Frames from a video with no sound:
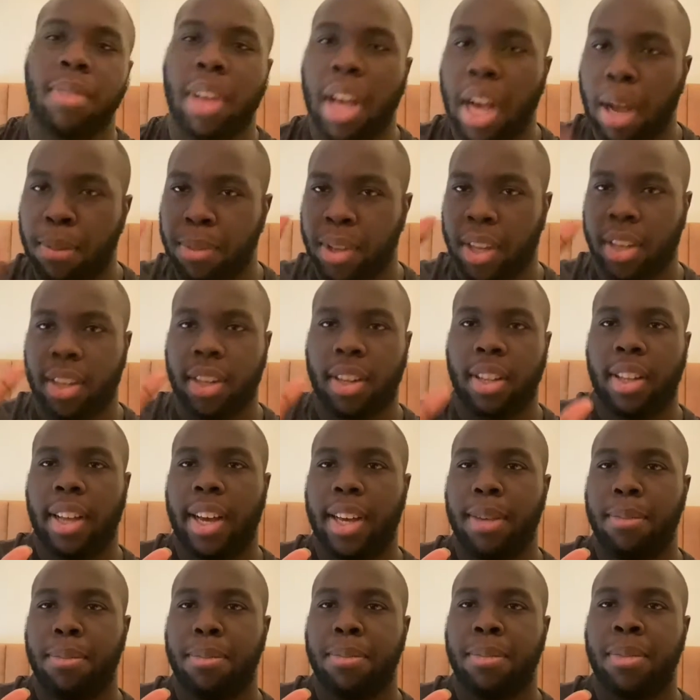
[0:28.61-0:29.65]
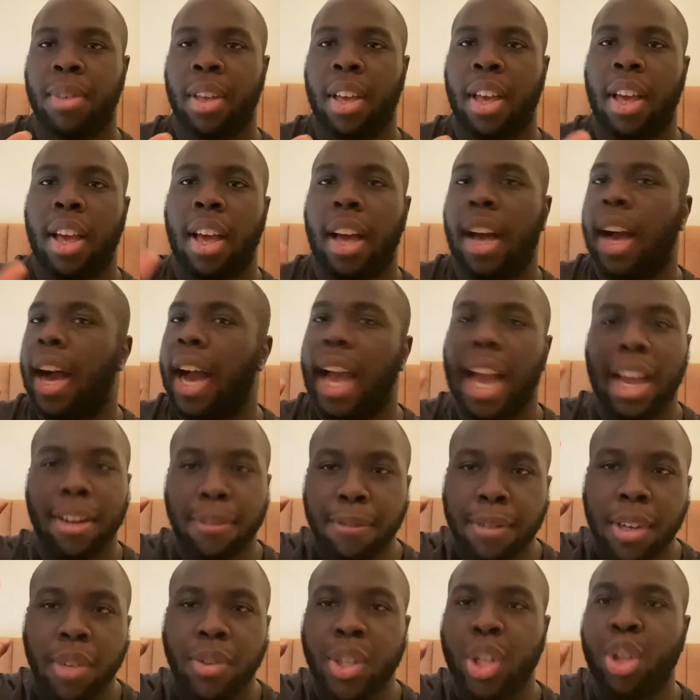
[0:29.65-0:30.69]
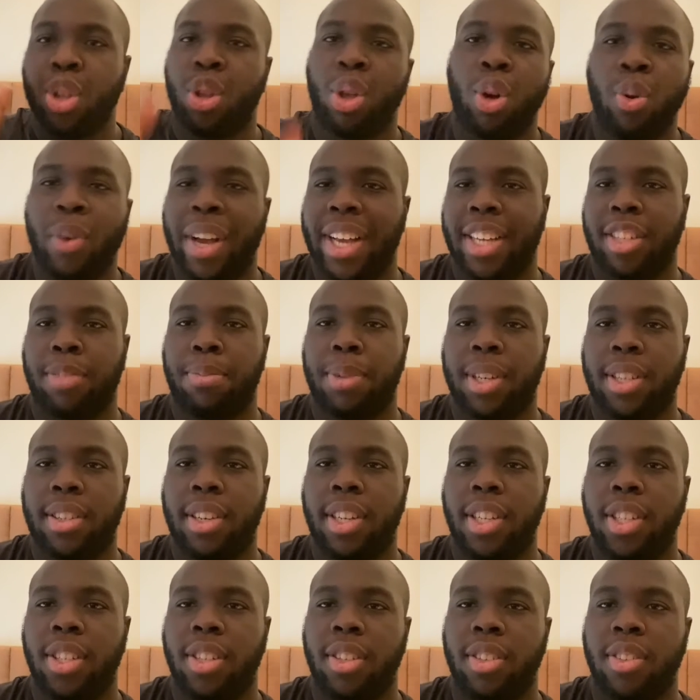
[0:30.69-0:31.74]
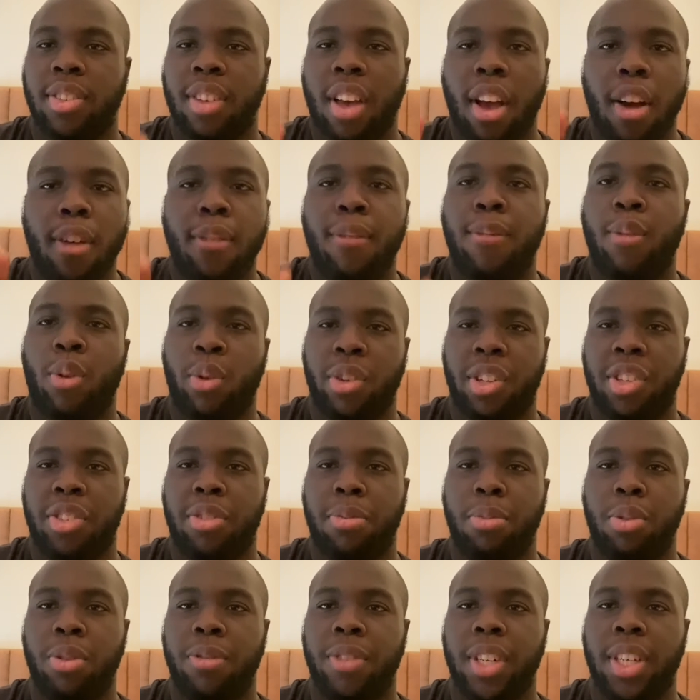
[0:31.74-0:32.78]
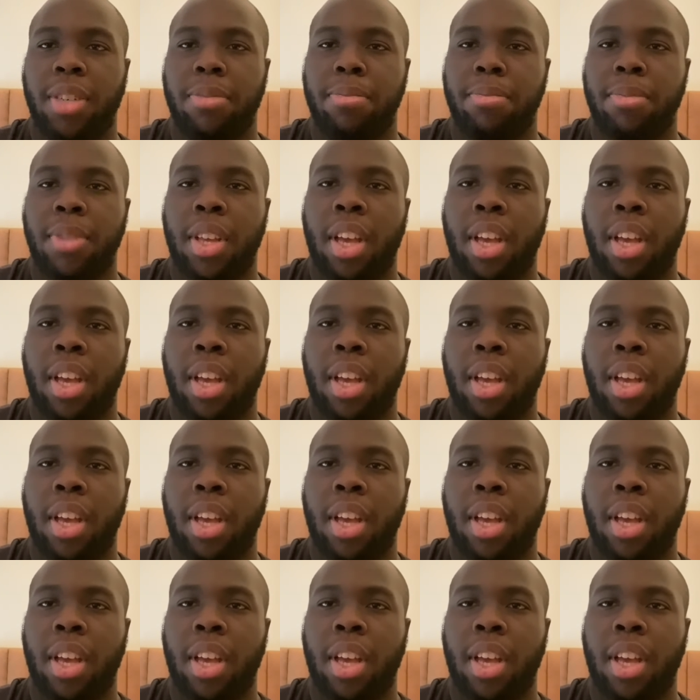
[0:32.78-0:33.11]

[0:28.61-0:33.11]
I'm not gonna lie, I had very low expectations for this movie,